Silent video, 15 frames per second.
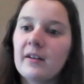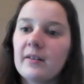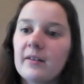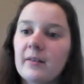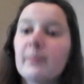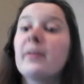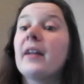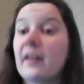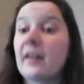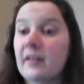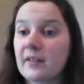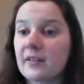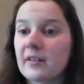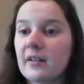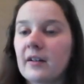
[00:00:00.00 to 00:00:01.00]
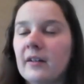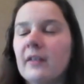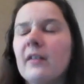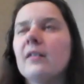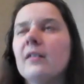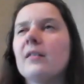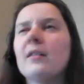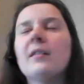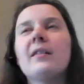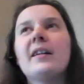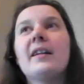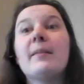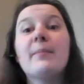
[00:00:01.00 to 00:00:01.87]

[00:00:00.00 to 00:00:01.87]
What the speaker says: the players are all in a